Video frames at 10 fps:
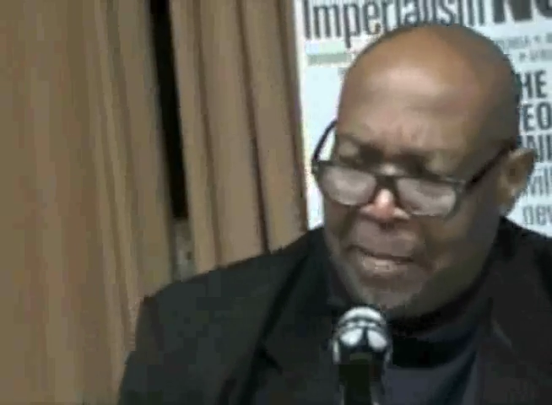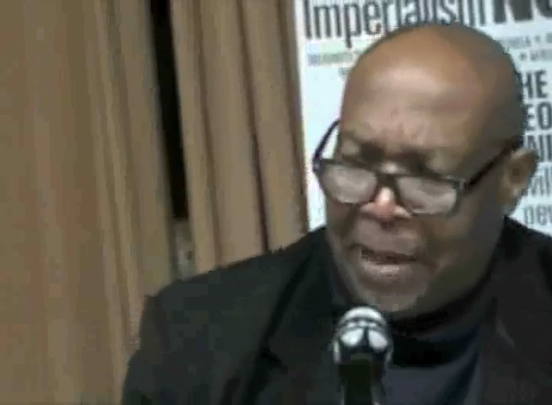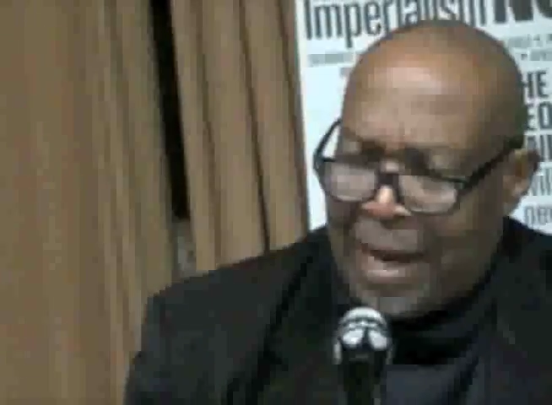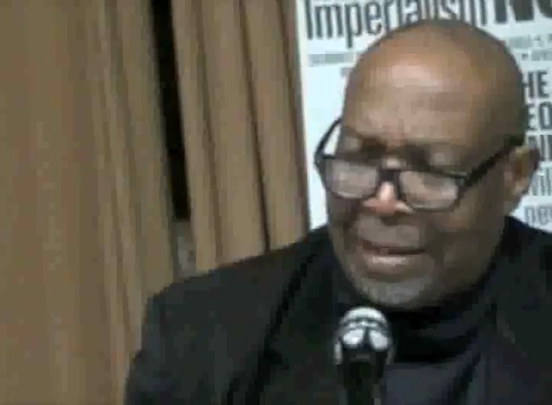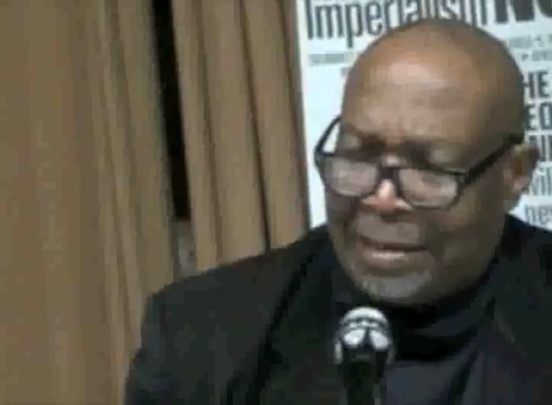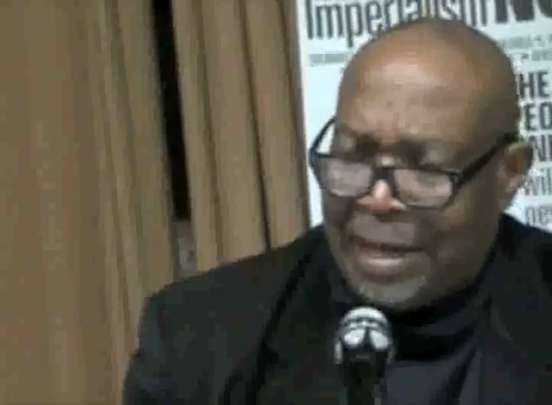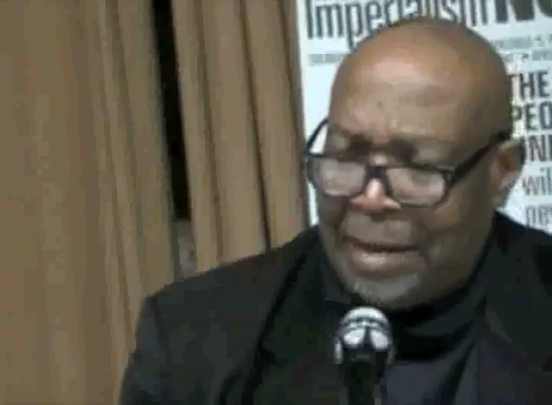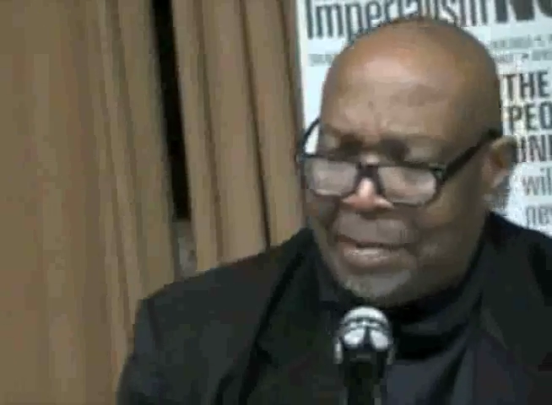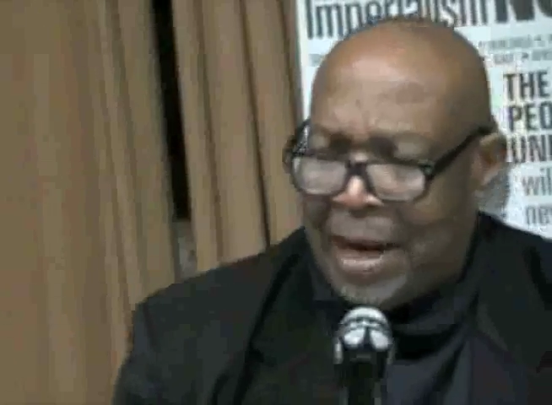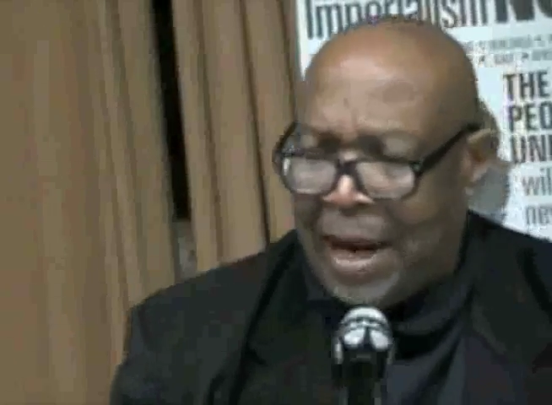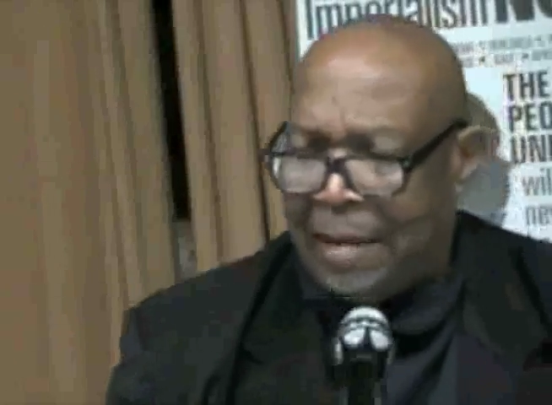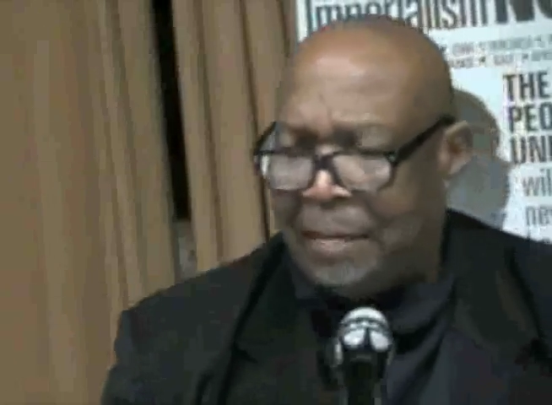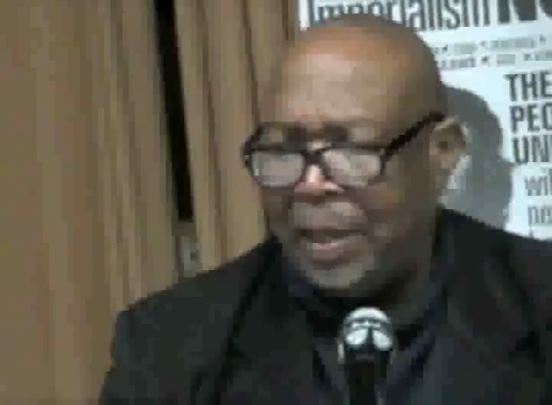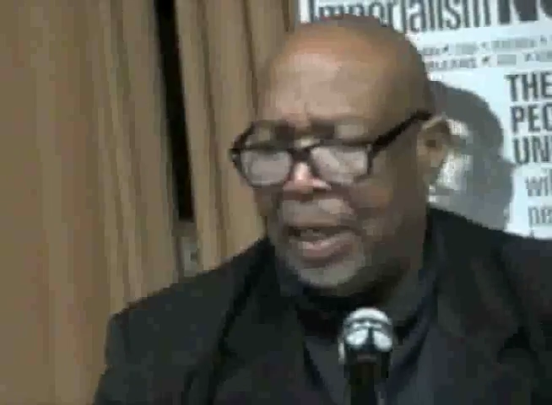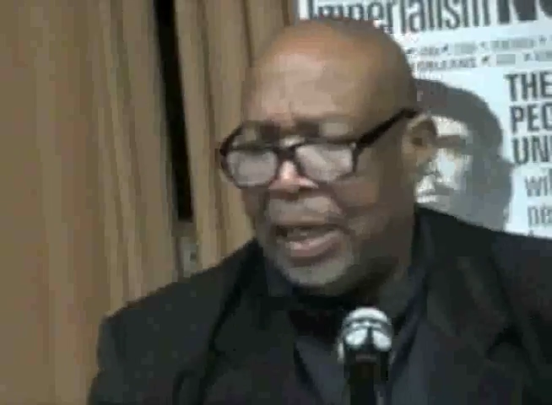but at the same
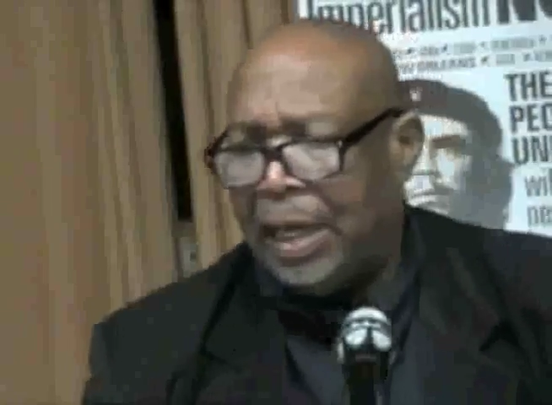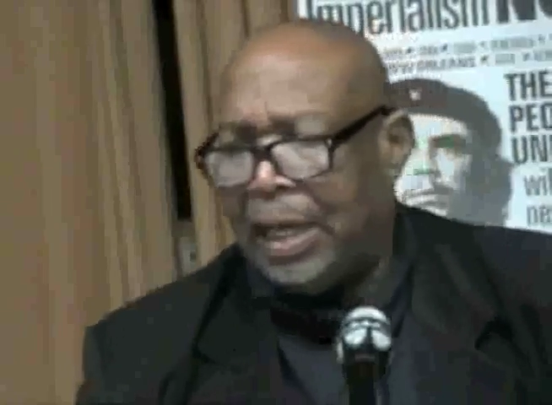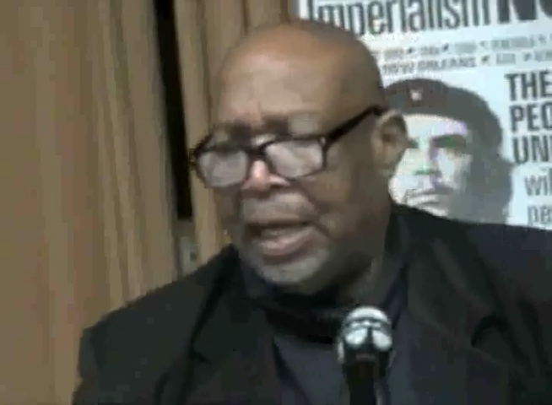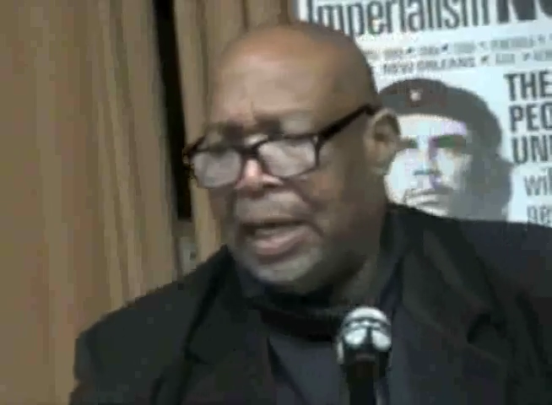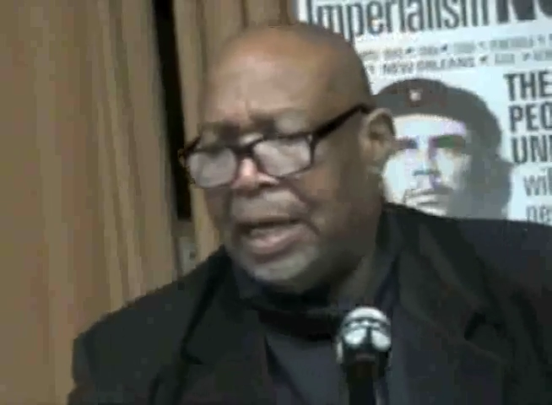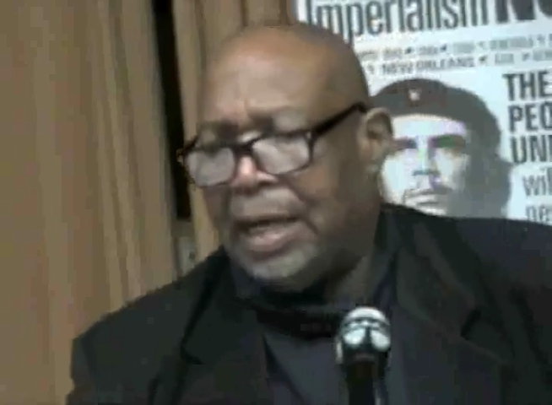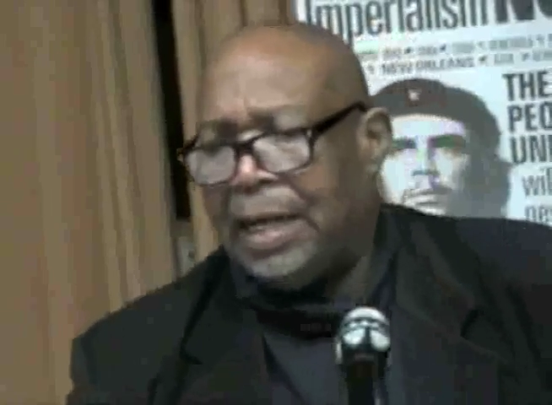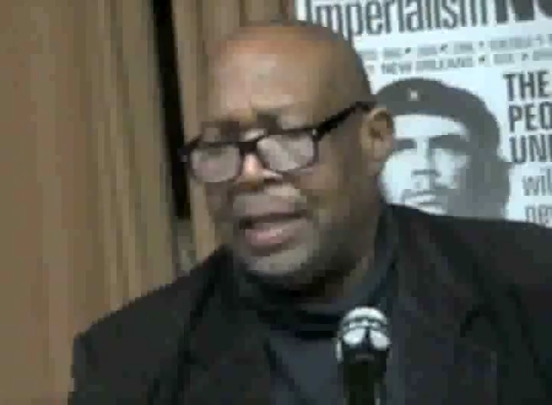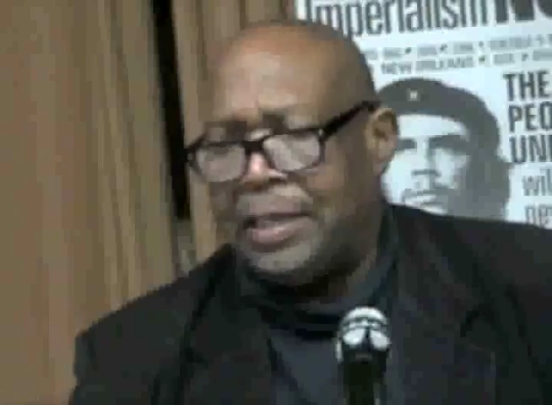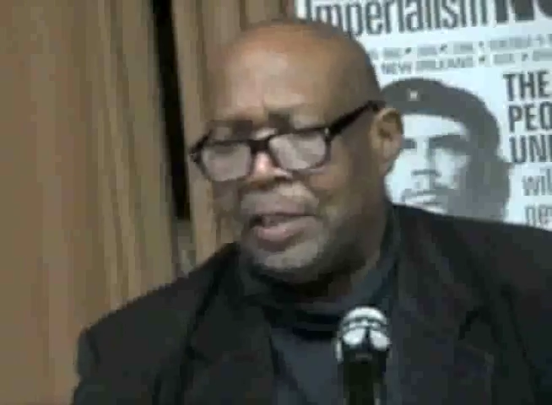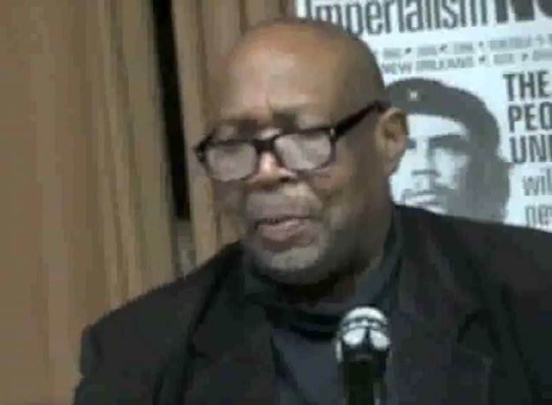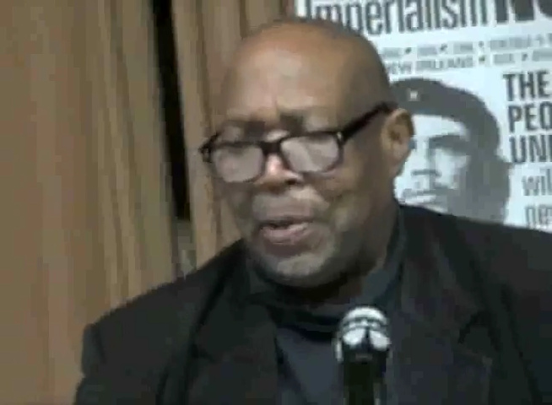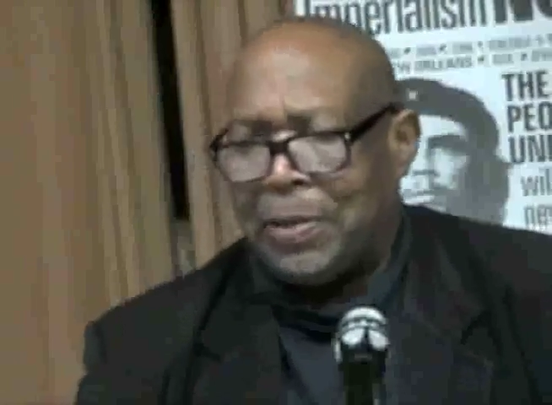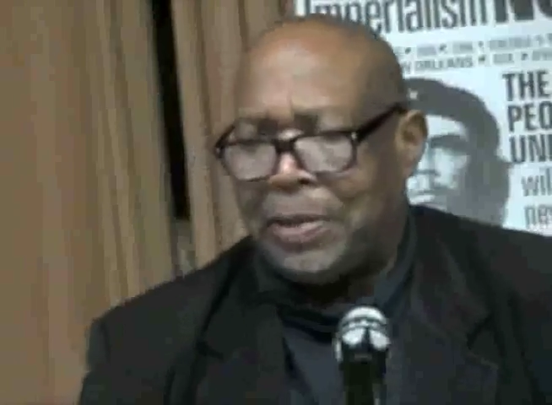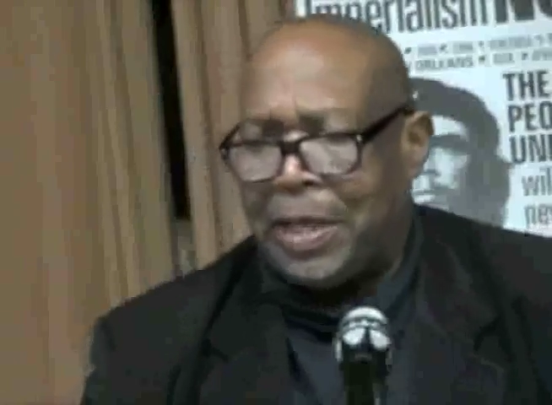time, this
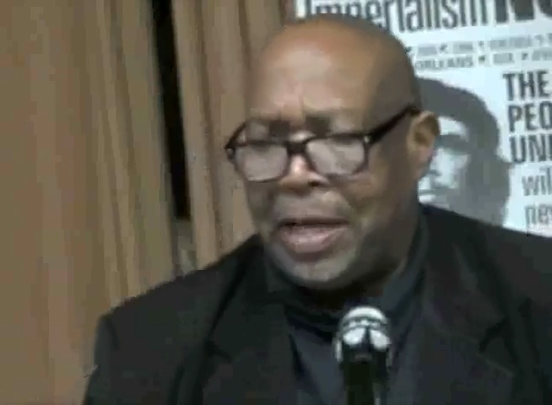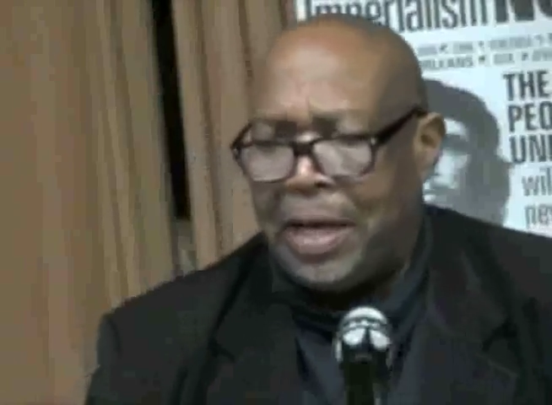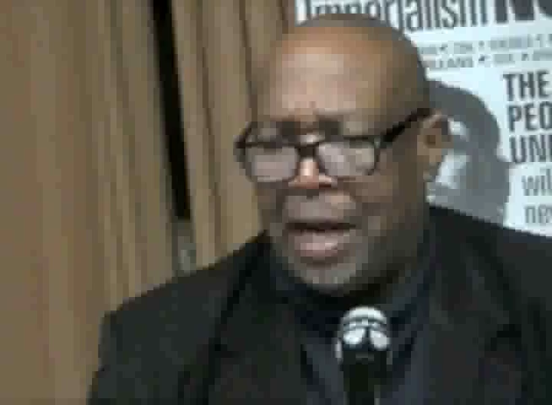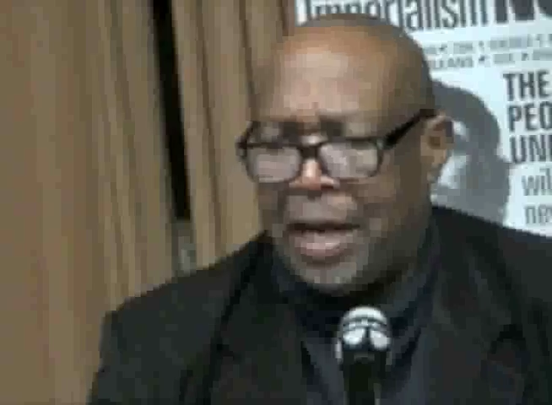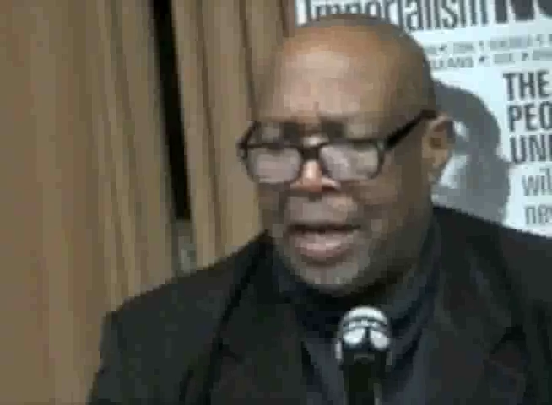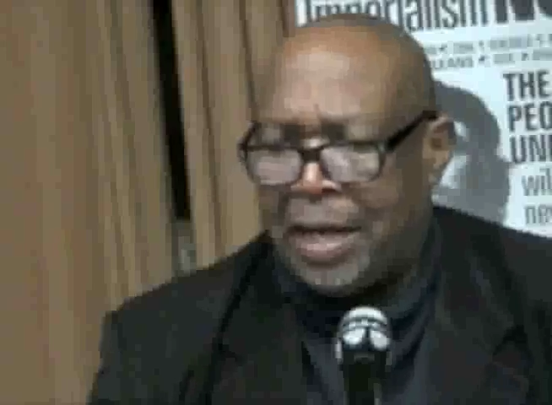person